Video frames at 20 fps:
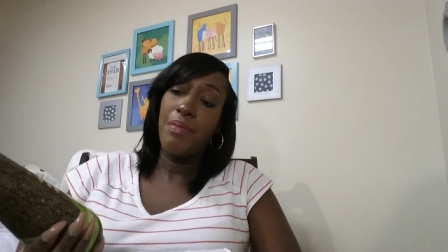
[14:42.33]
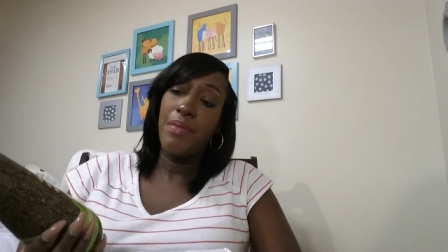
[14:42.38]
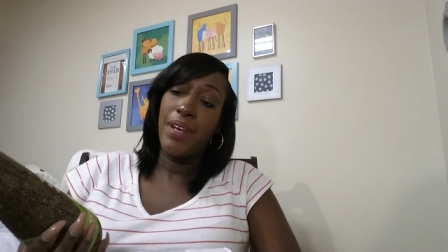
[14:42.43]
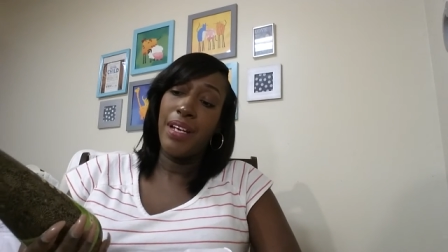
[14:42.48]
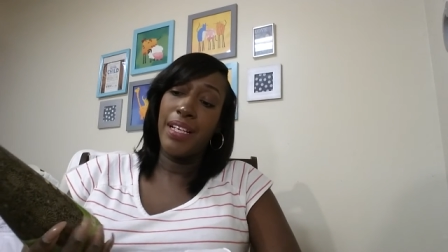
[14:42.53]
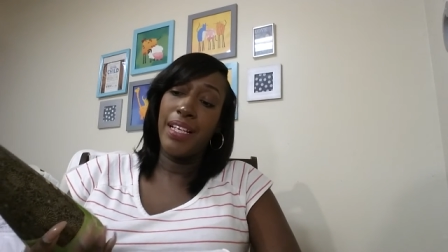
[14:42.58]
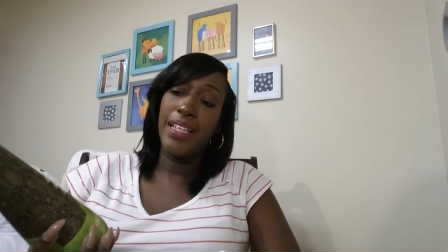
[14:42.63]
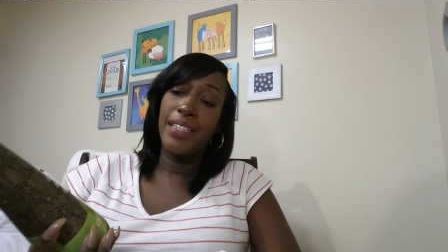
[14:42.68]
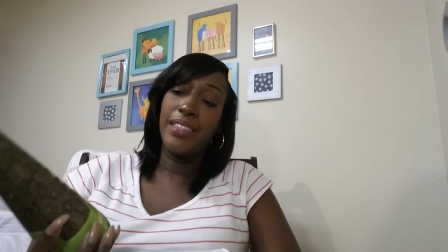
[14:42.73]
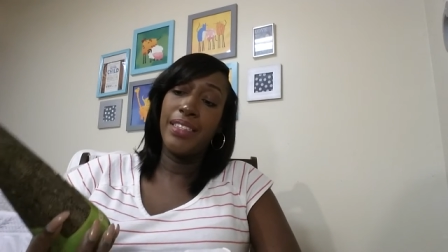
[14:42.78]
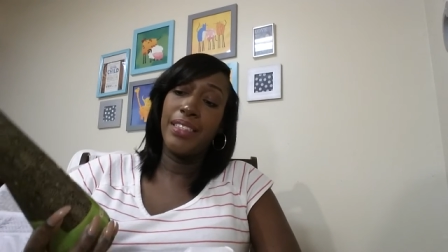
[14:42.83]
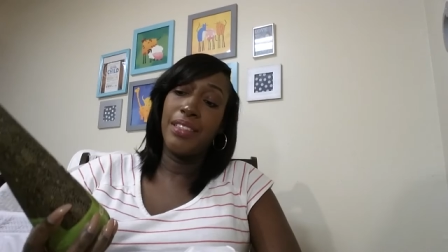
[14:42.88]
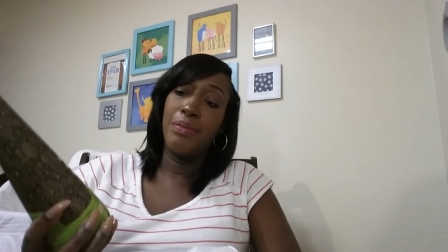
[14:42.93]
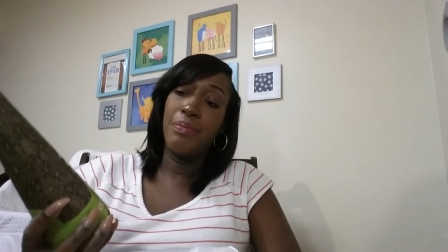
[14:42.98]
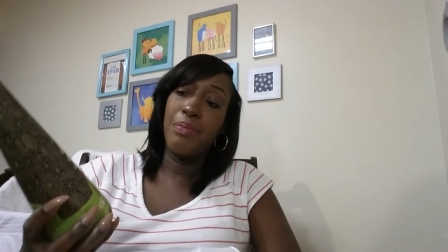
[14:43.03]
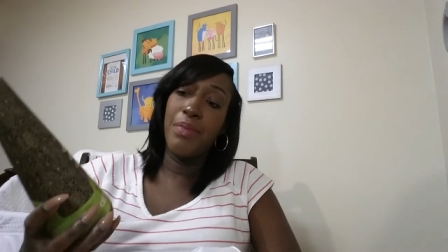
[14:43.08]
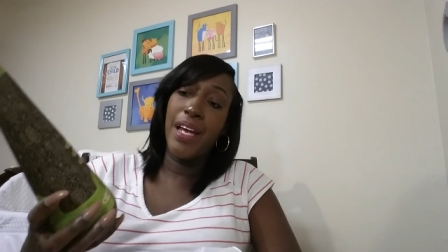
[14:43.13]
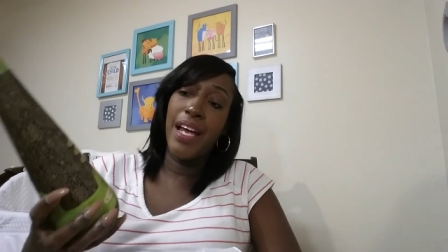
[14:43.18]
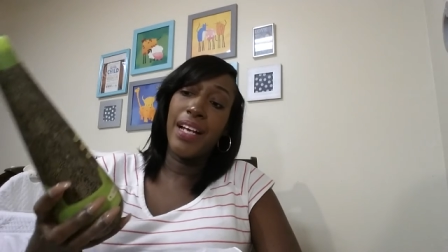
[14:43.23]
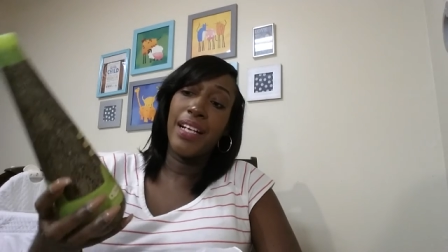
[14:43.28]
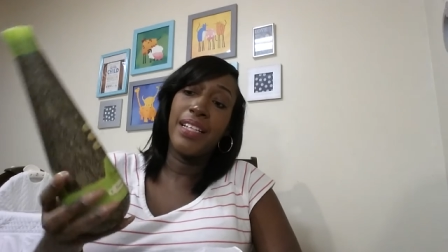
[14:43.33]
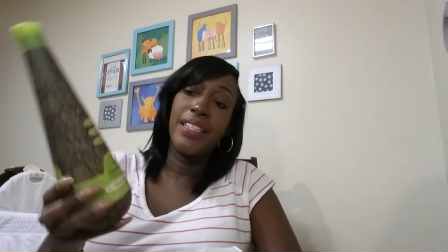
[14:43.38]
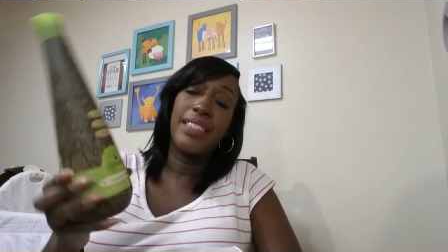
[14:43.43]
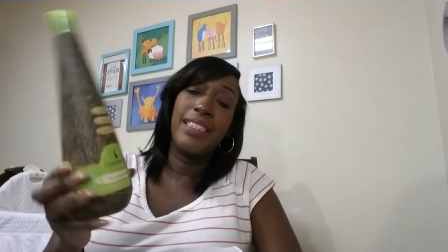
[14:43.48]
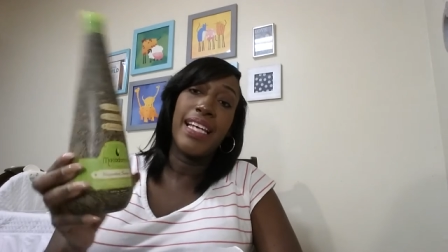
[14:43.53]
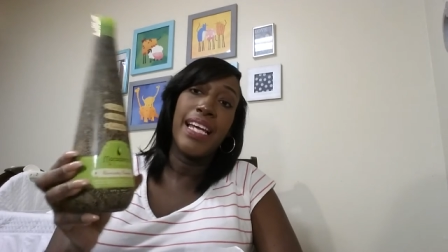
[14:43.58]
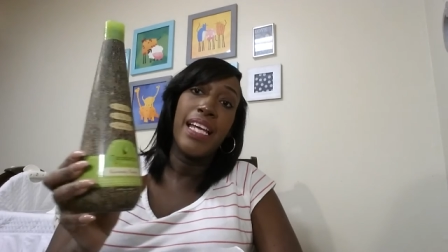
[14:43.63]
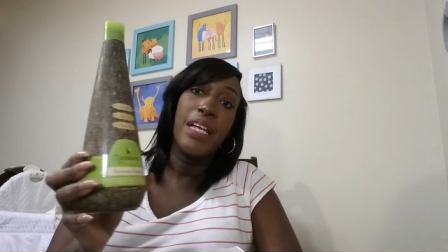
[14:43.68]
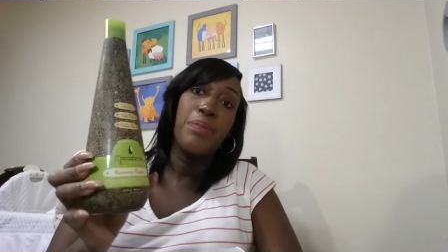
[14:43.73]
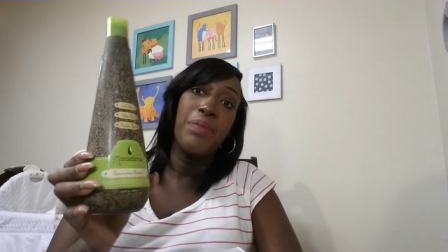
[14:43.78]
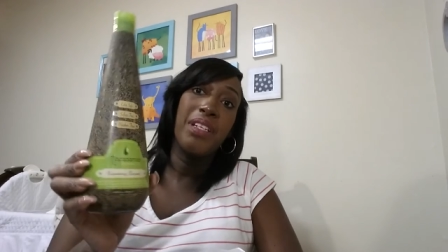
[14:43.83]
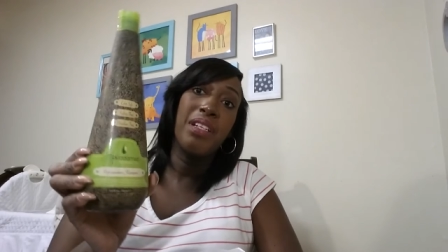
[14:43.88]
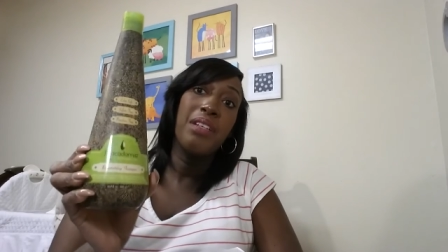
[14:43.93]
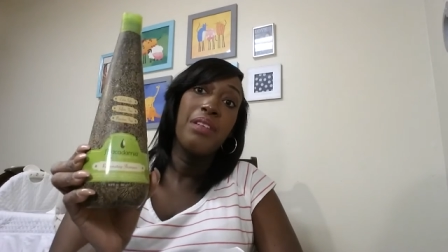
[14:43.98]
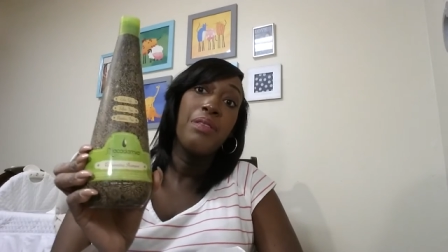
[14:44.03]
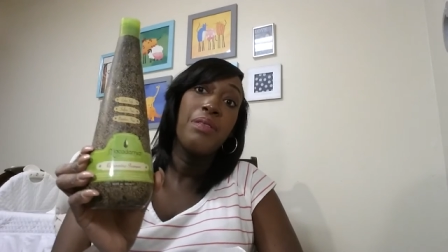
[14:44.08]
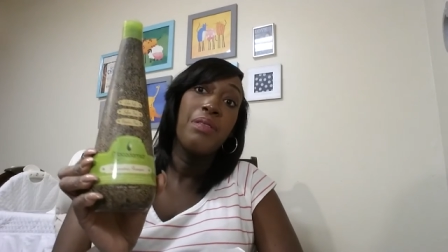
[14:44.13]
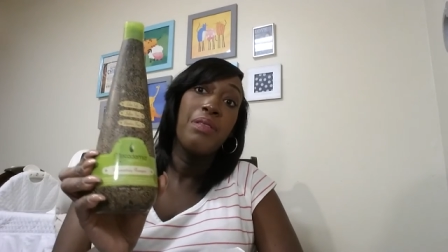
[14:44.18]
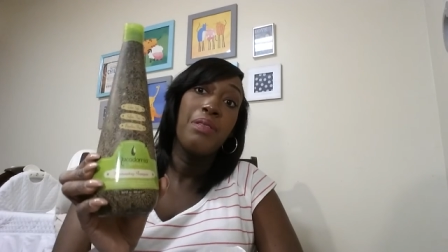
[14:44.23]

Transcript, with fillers: I guess it's macadamia,